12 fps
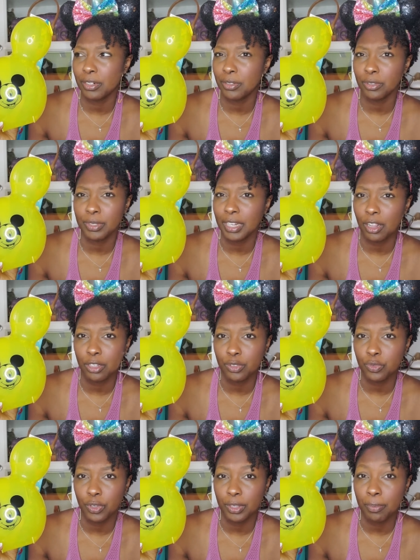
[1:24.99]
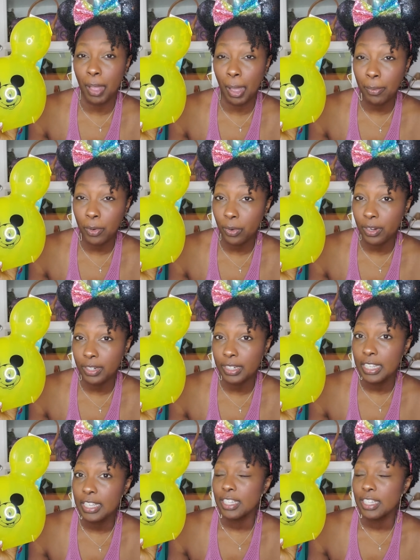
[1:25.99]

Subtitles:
or $3 for the popcorn.